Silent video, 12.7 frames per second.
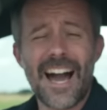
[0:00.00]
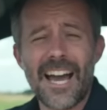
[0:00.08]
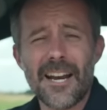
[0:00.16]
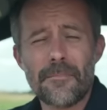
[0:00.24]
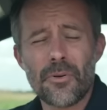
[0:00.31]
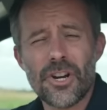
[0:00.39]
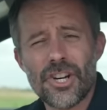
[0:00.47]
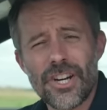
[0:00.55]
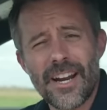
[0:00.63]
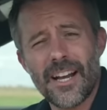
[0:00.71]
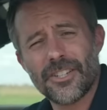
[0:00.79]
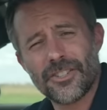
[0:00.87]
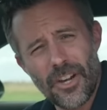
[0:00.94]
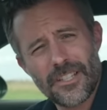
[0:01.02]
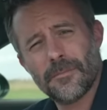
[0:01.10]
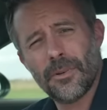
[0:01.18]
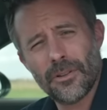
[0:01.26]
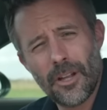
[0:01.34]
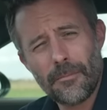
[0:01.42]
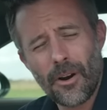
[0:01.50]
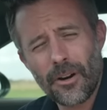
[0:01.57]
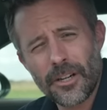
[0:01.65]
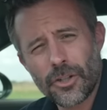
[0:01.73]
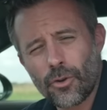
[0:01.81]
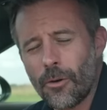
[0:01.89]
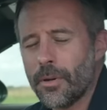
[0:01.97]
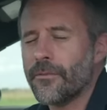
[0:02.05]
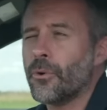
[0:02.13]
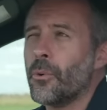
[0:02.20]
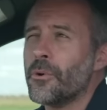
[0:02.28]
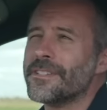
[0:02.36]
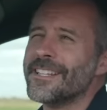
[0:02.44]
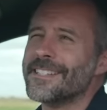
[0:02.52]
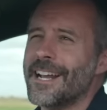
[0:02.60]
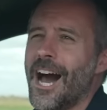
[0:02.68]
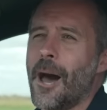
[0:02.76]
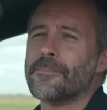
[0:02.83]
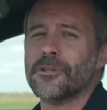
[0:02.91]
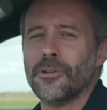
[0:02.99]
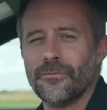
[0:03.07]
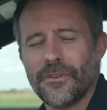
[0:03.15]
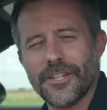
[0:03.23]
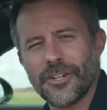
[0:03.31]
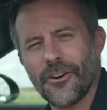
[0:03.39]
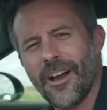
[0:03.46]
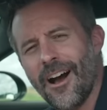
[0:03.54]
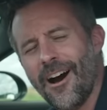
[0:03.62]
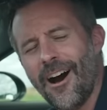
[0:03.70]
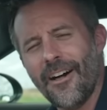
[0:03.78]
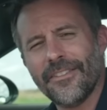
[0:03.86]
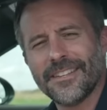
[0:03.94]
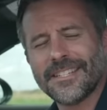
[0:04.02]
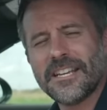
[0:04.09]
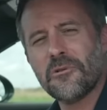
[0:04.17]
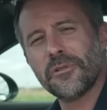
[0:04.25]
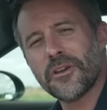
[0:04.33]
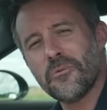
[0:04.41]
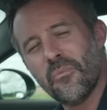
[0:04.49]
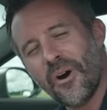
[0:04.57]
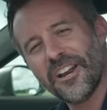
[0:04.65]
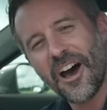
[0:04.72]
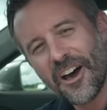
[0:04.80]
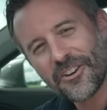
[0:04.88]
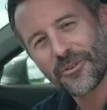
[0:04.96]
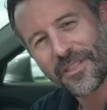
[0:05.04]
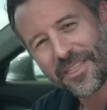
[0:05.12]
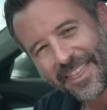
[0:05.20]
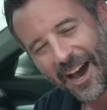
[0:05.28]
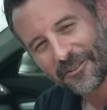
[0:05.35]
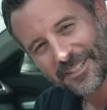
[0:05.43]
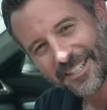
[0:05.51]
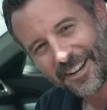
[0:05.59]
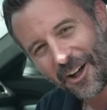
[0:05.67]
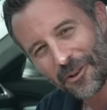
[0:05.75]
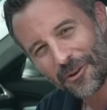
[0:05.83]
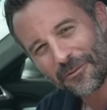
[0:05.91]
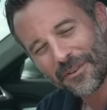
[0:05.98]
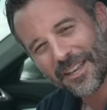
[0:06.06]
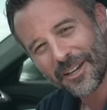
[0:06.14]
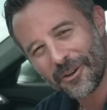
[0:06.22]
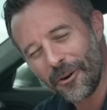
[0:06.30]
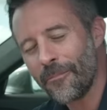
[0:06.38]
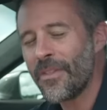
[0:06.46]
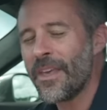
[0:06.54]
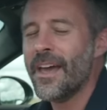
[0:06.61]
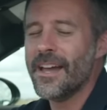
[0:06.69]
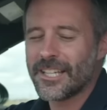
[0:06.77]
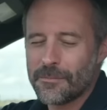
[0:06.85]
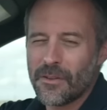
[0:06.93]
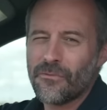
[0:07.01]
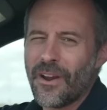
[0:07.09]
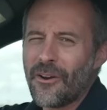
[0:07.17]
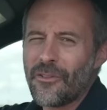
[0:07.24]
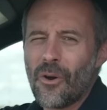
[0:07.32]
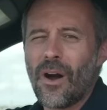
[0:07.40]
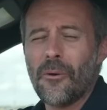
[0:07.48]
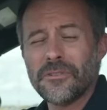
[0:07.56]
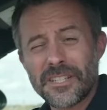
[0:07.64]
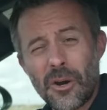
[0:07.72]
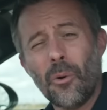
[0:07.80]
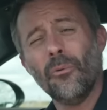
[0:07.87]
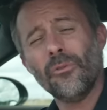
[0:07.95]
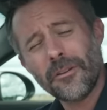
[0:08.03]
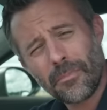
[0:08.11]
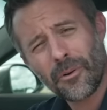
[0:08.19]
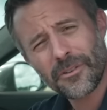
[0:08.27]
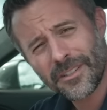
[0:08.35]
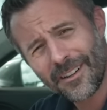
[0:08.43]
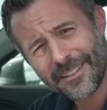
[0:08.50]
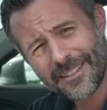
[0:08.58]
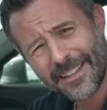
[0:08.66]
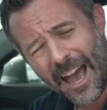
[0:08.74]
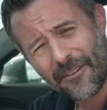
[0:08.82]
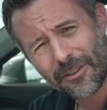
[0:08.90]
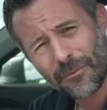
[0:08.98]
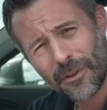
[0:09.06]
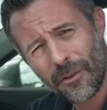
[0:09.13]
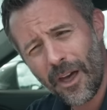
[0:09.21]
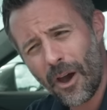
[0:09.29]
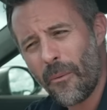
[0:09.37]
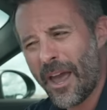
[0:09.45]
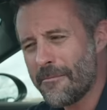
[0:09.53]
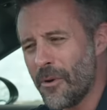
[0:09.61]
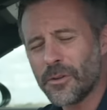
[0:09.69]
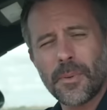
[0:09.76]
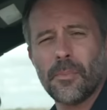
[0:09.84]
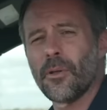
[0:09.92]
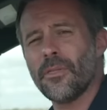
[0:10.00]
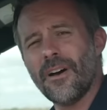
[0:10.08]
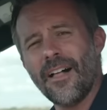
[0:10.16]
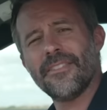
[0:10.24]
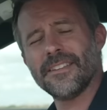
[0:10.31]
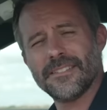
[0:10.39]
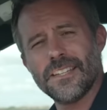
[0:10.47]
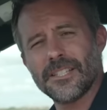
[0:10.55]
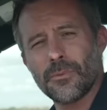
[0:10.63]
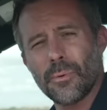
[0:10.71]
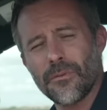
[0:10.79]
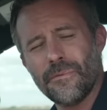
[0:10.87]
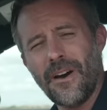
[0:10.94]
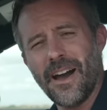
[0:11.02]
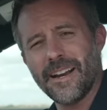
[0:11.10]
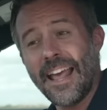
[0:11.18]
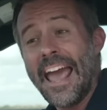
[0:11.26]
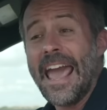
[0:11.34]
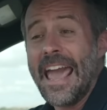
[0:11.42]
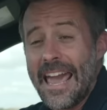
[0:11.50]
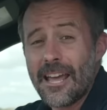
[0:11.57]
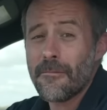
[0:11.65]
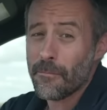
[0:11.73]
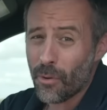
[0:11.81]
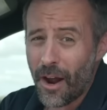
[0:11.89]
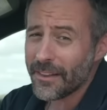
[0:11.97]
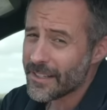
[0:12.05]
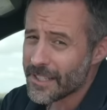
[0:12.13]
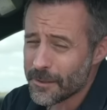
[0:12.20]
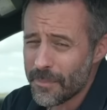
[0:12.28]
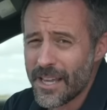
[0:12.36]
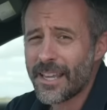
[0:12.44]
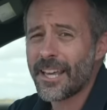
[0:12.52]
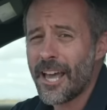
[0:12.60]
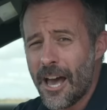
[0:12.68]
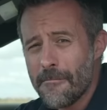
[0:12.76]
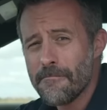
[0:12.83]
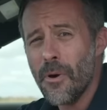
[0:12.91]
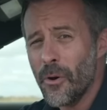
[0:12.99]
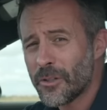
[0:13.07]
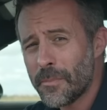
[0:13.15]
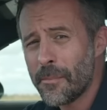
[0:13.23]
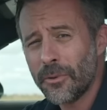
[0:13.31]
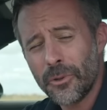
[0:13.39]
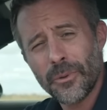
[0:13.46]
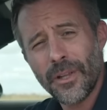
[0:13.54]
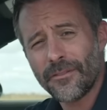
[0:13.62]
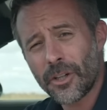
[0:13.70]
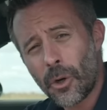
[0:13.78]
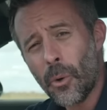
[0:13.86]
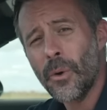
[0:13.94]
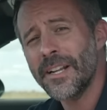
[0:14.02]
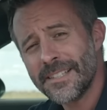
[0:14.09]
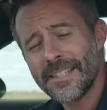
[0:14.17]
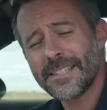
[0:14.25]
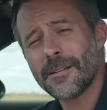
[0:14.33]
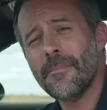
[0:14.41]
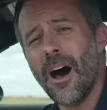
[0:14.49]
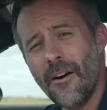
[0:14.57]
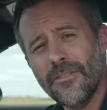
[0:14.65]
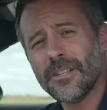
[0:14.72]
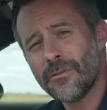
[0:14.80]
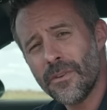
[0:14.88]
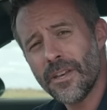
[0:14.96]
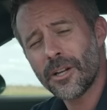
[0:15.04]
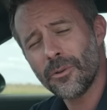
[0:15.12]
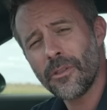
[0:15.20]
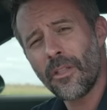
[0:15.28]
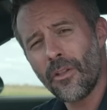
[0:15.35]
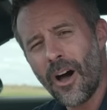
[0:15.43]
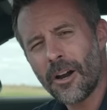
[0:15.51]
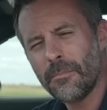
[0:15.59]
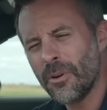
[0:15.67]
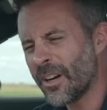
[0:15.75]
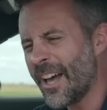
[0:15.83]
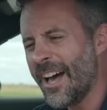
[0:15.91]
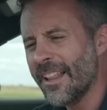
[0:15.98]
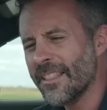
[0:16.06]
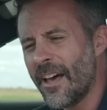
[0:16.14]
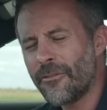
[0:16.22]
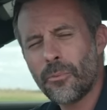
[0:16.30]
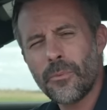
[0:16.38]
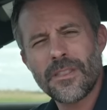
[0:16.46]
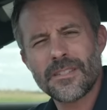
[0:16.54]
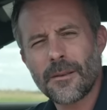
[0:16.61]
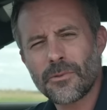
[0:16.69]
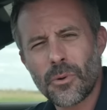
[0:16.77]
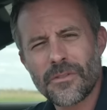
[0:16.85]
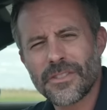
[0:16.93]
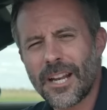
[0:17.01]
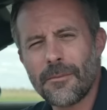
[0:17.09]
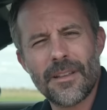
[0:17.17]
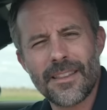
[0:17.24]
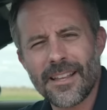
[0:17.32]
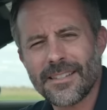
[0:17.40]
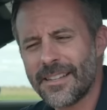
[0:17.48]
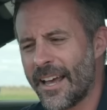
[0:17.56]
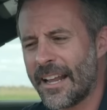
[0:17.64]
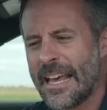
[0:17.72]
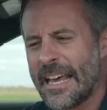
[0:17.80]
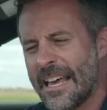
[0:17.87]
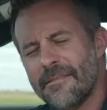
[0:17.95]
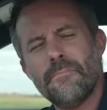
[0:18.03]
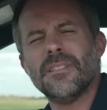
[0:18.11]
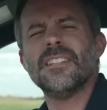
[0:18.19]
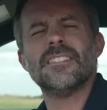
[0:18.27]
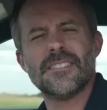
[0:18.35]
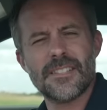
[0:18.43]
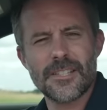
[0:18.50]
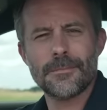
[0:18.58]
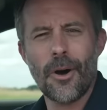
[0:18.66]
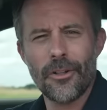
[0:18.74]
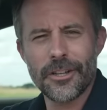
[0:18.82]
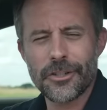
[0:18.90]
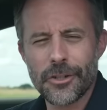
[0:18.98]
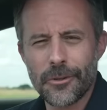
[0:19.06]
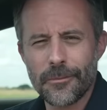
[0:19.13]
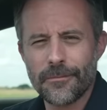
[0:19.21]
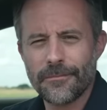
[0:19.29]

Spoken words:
I'd appreciate adjustable lumbar control, but of course that's an optional feature on this nearly $100,000 vehicle. To be fair though, I was the only person on staff to feel that way. Most people thought these seats were fine. And broadly speaking, most people who left a criticism of this vehicle in the logbook left with some sort of sentiment that said, but this is a small issue.